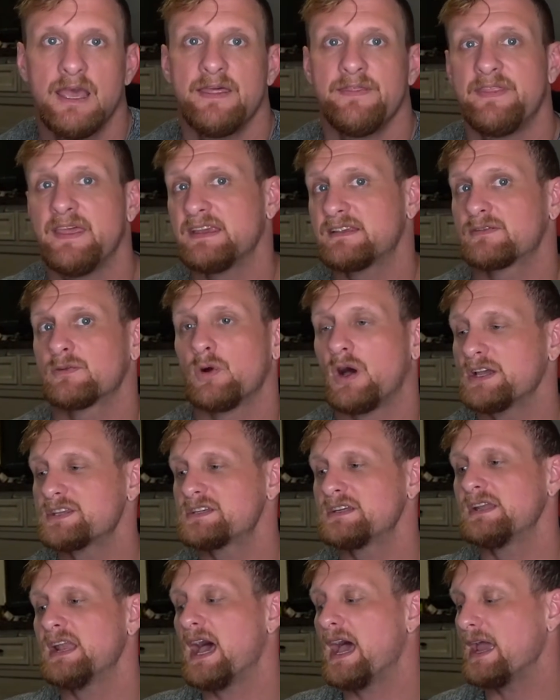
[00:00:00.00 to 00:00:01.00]
Thanks for
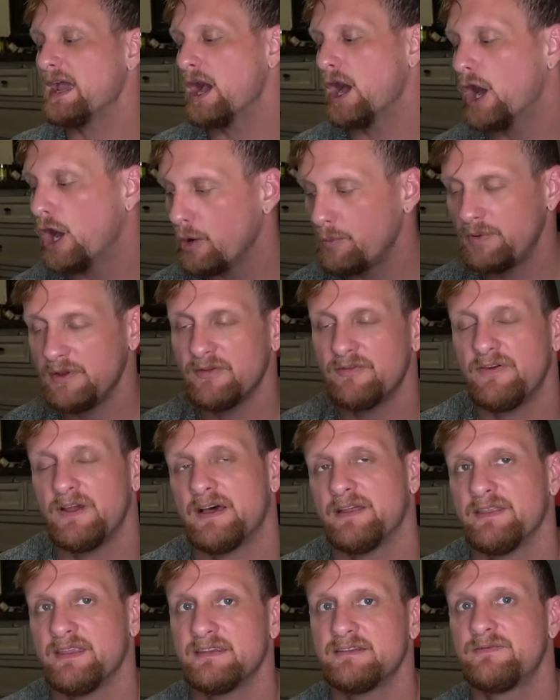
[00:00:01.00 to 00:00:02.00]
watching. I hope you
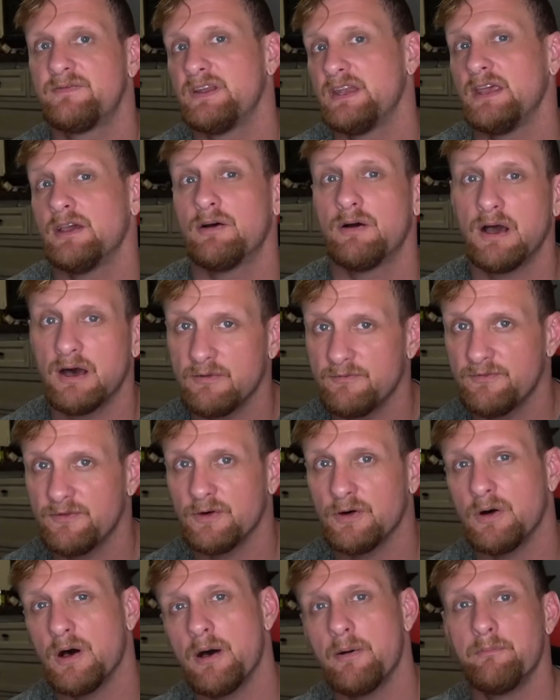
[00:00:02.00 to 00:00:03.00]
found this video
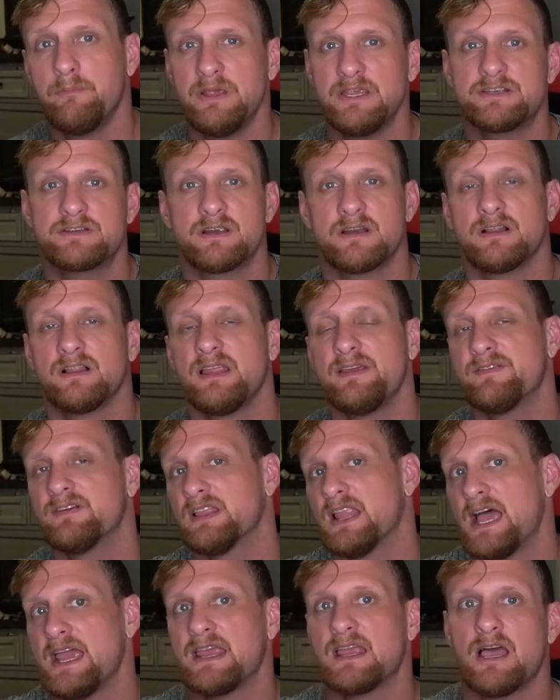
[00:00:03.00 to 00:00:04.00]
helpful. Be sure to leave a
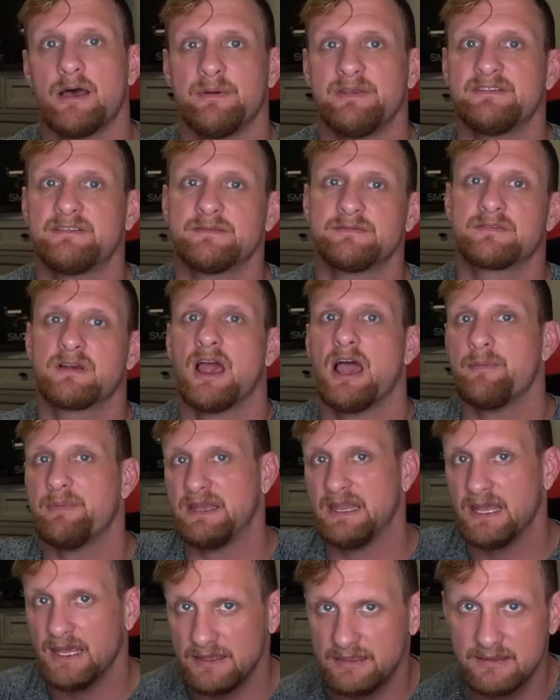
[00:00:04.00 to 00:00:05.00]
like, comment, subscribe, and
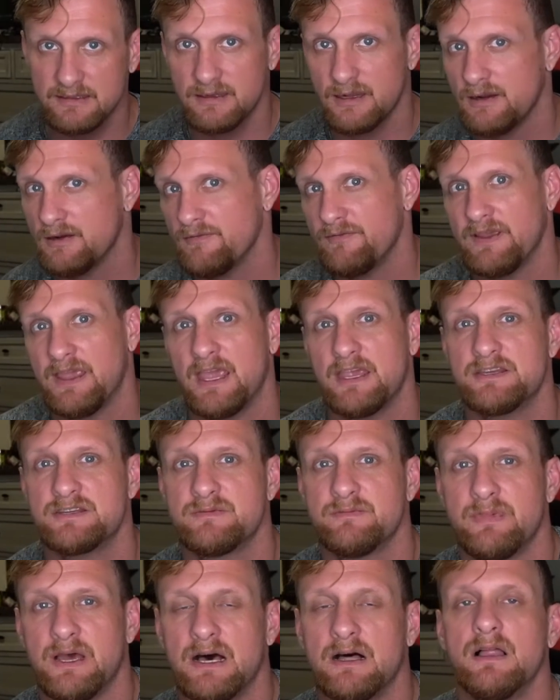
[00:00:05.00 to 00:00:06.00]
hit the
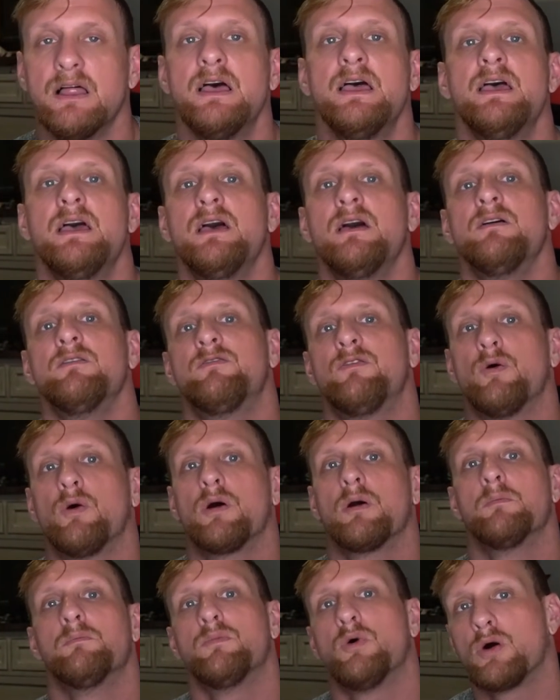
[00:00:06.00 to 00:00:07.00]
notification bell
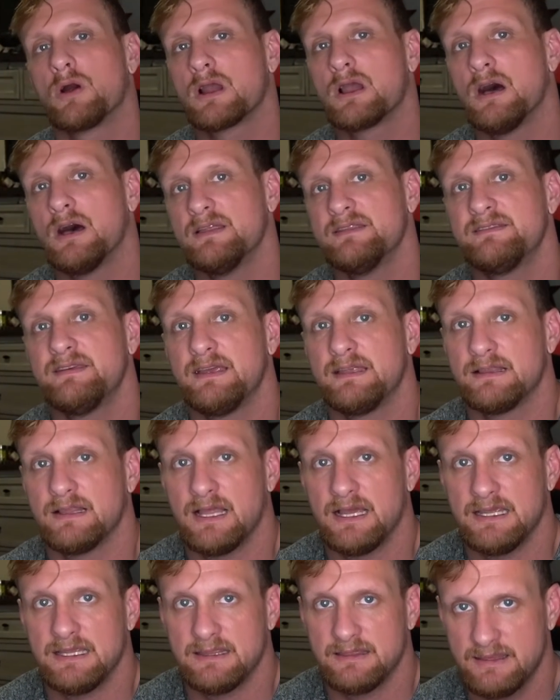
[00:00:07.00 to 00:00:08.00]
for more content
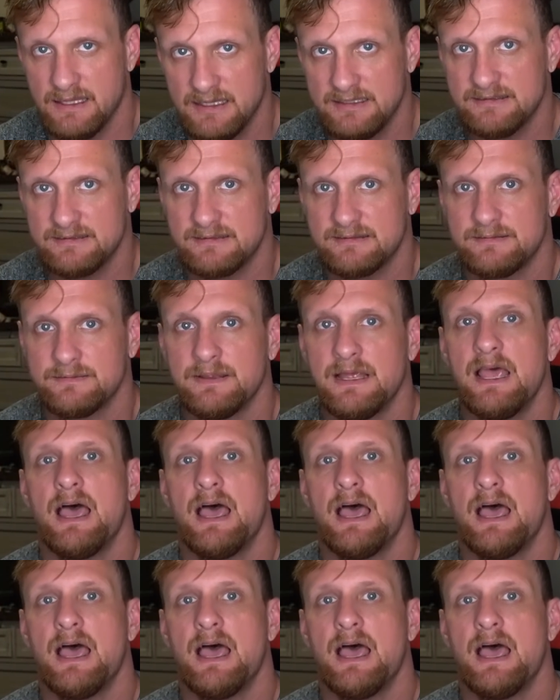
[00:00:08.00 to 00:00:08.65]
like this.